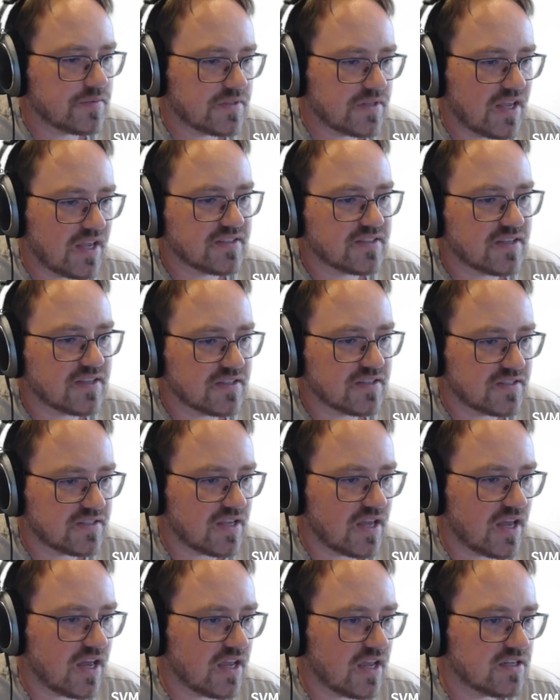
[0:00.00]
as I
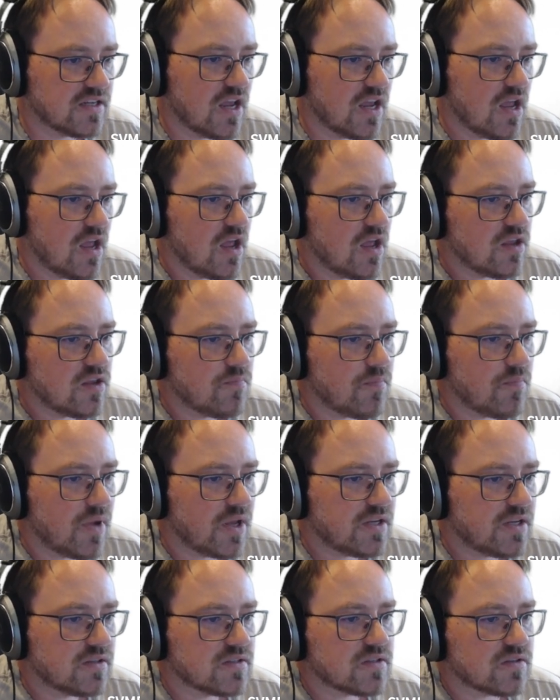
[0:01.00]
said,
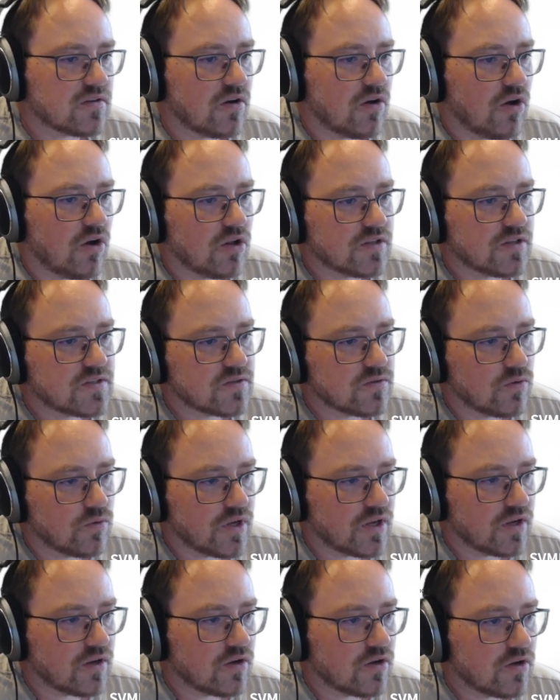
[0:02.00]
but it's also
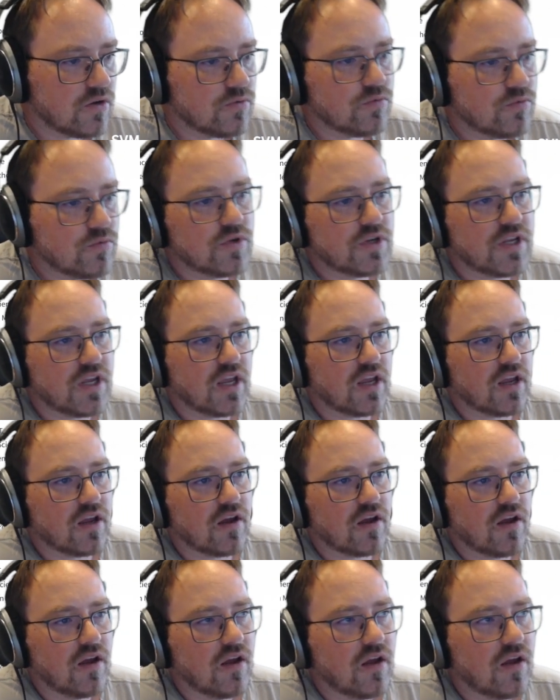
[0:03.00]

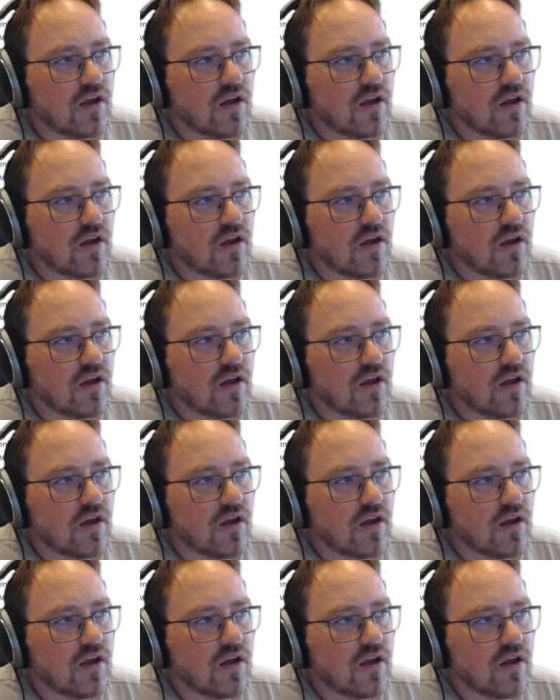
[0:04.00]
including